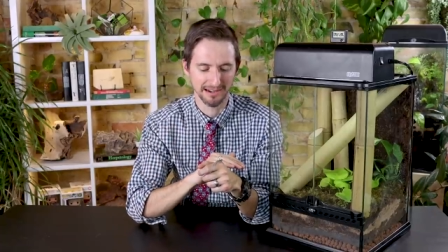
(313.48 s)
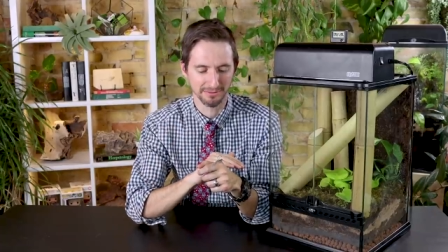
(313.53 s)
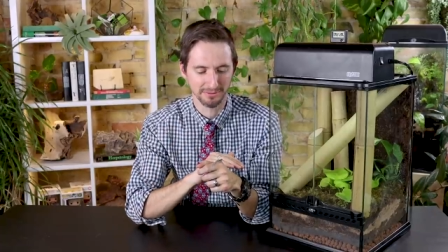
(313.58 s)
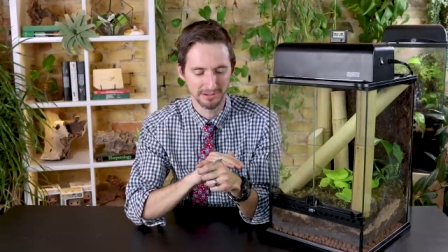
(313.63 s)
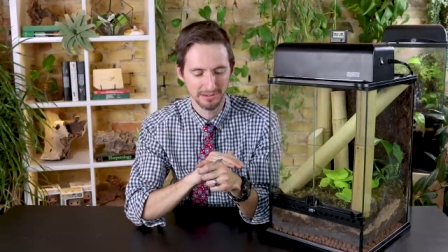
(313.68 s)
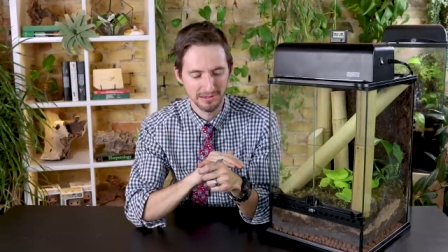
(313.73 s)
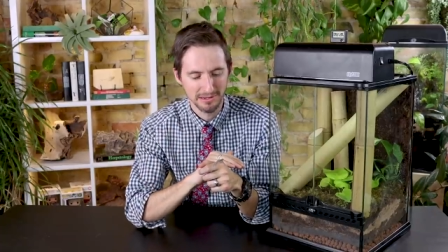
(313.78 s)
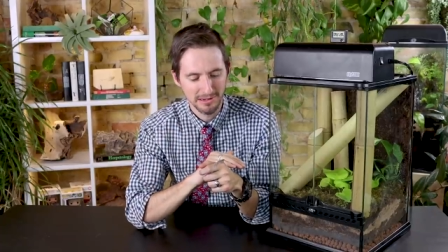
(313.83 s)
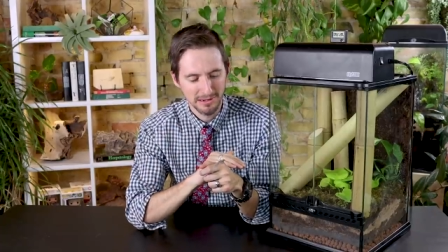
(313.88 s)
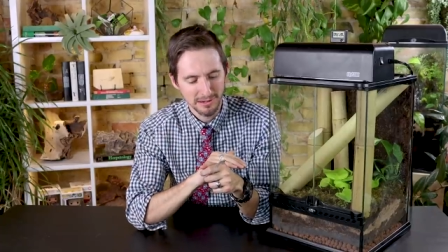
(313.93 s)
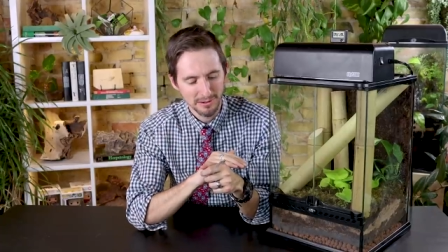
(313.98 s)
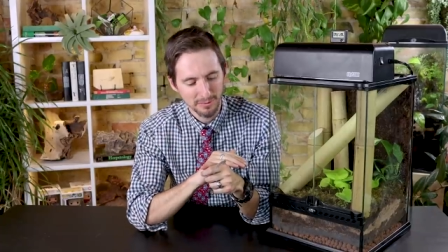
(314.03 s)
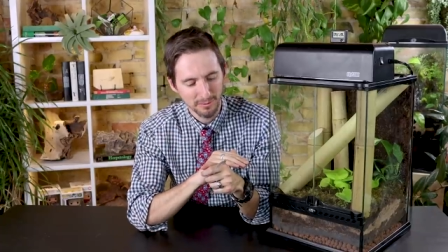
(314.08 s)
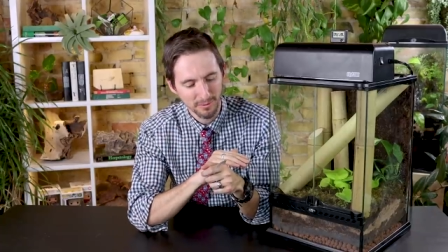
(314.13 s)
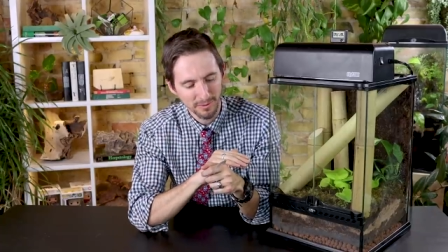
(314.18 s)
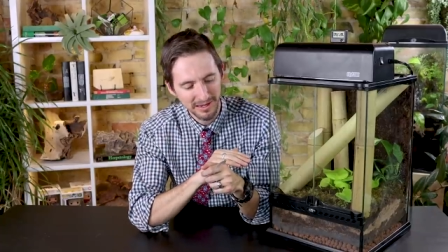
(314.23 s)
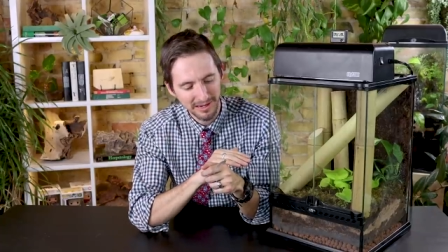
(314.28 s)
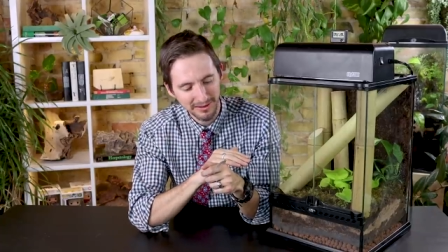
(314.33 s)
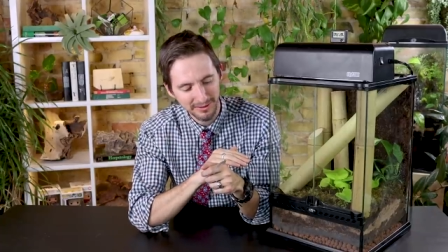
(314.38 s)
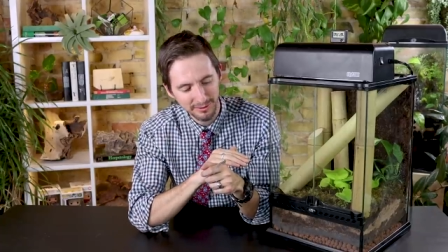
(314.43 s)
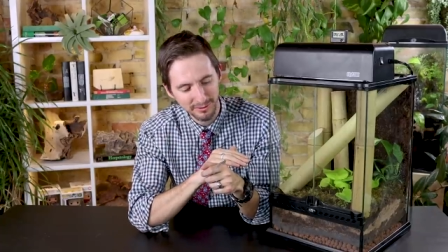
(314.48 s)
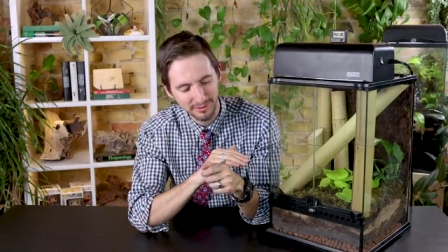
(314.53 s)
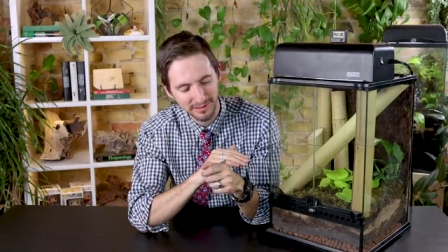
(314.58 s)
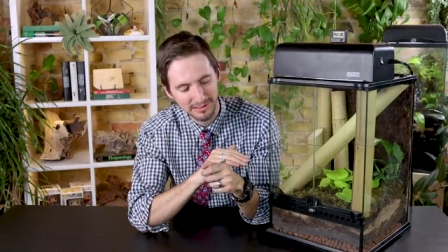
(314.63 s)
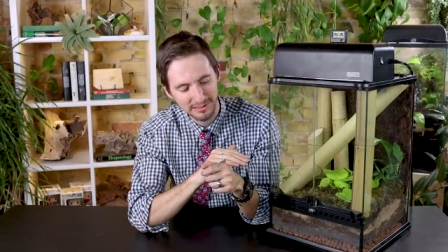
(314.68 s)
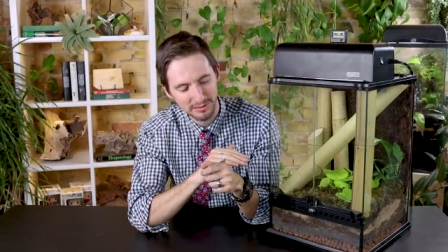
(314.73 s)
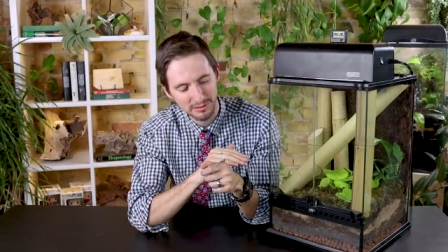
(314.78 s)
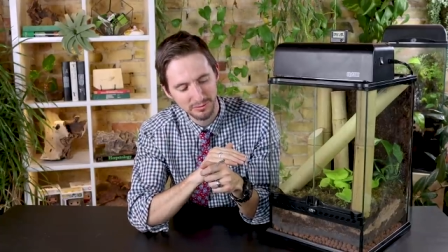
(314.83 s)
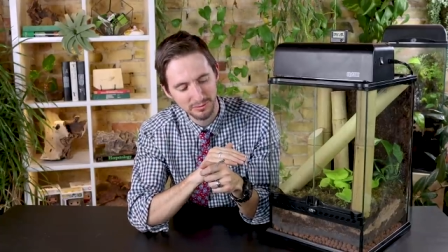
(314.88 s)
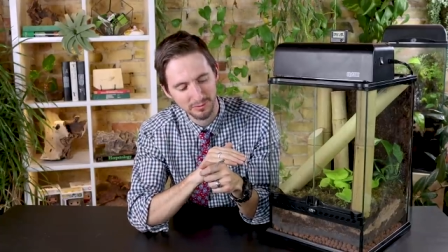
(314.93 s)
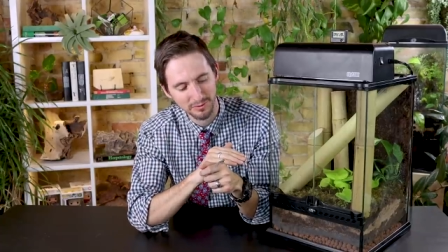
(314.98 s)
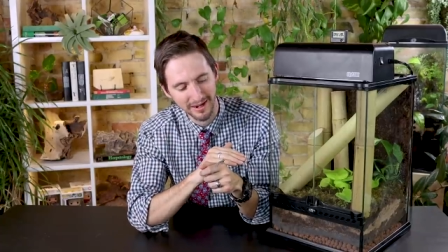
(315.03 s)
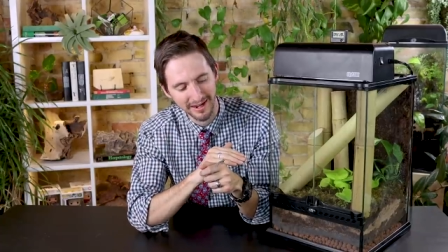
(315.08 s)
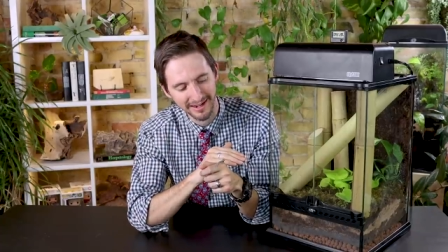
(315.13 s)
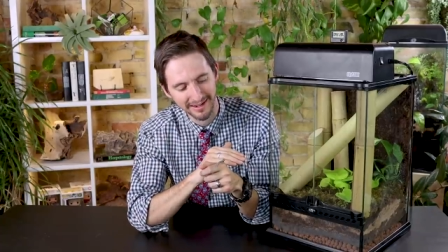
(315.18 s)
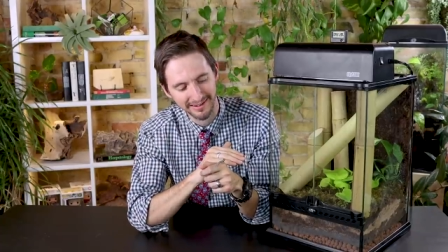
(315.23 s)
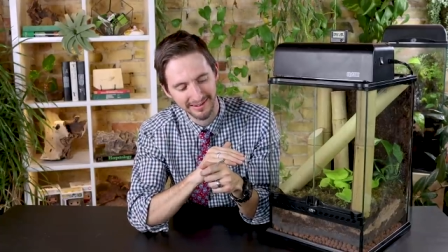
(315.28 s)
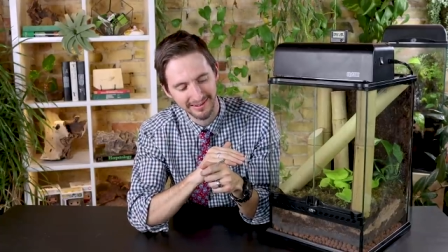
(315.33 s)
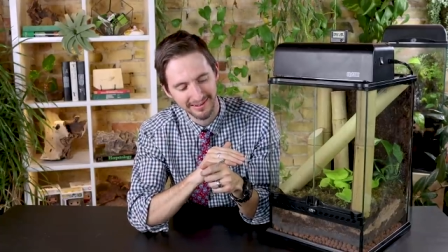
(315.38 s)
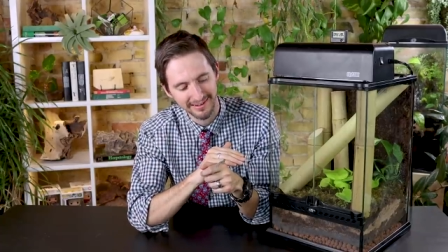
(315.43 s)
out, we are going to
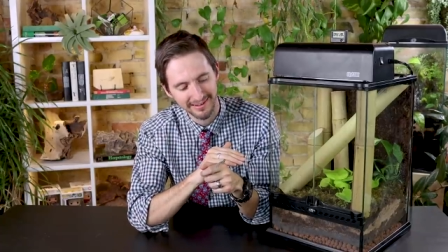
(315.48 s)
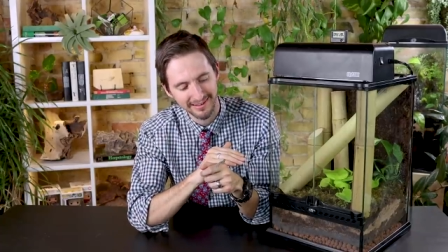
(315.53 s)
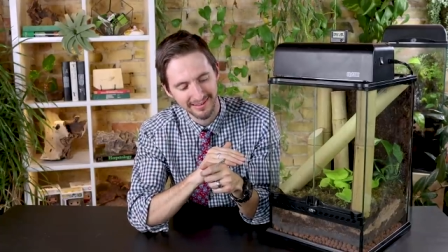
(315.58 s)
rank